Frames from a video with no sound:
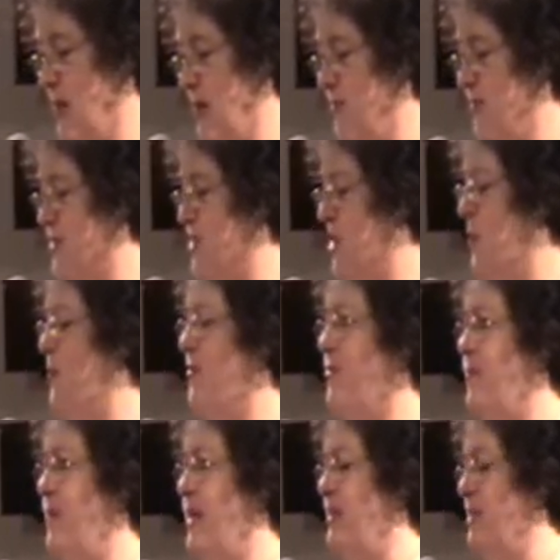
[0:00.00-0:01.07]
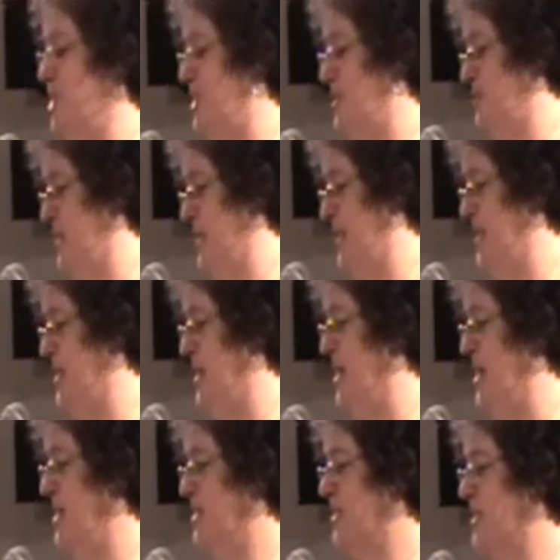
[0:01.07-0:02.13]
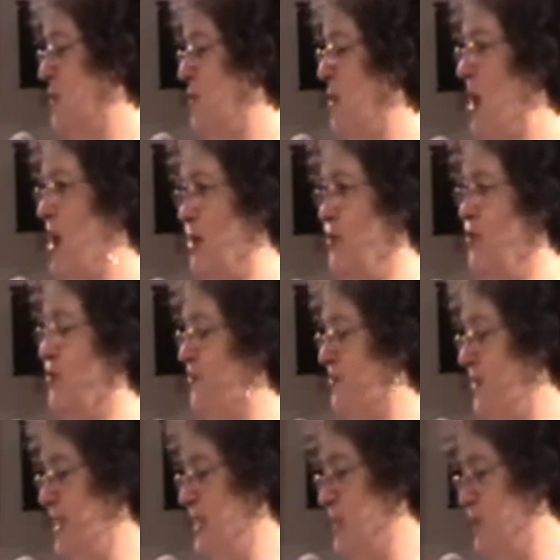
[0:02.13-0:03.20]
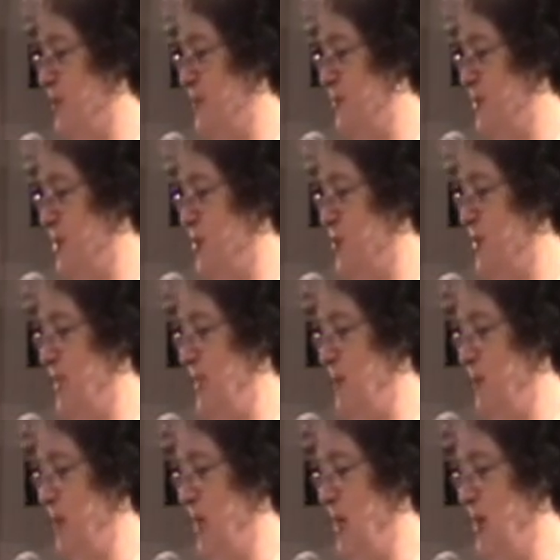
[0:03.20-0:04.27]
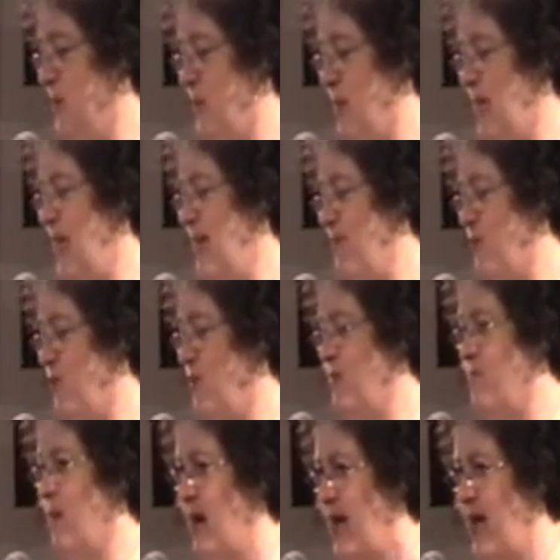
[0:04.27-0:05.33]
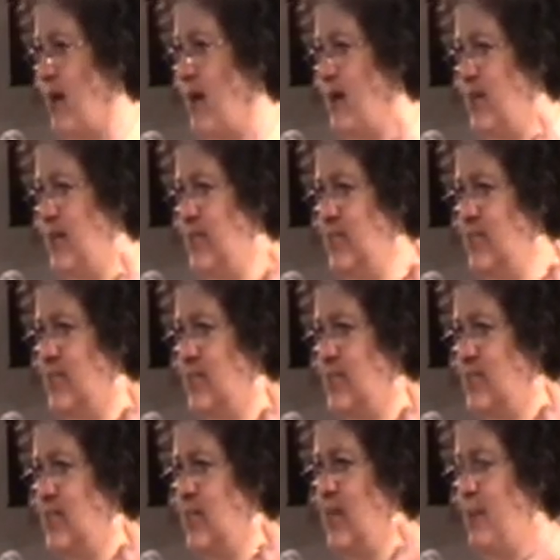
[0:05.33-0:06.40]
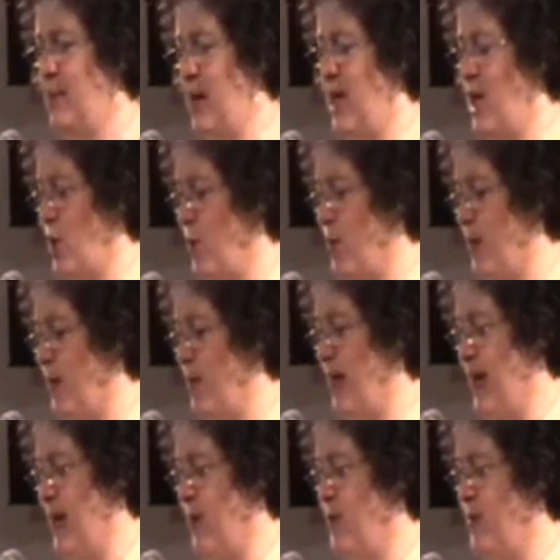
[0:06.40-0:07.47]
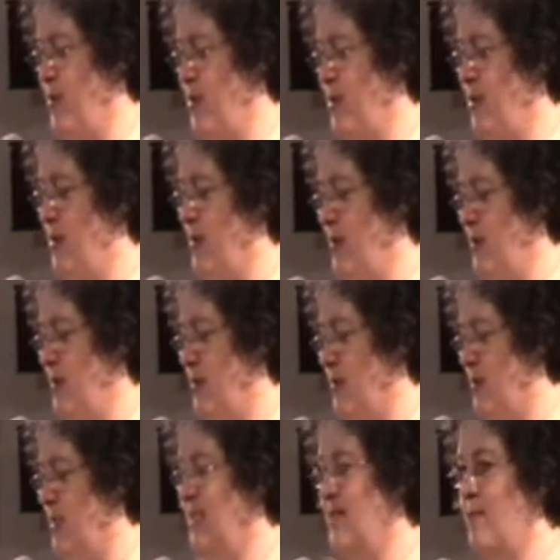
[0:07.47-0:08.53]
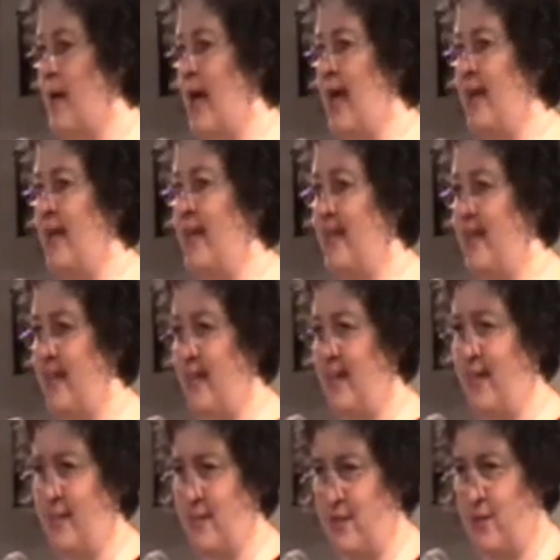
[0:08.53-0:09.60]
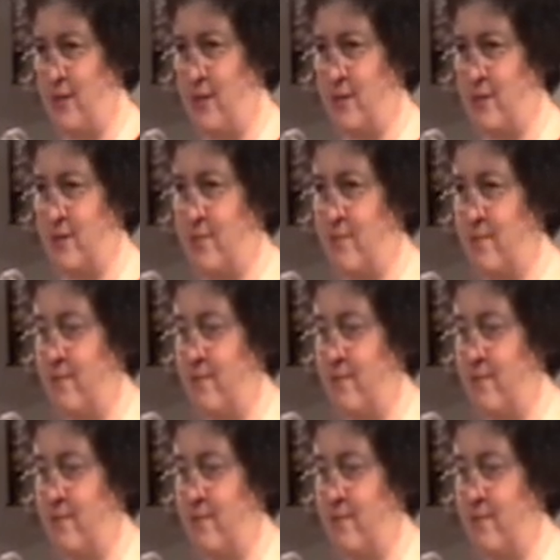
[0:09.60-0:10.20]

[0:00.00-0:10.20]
At the top of the mill chimney, some 100 feet above the stream, but level with my eyes and my open mouth, is a man in a leotard.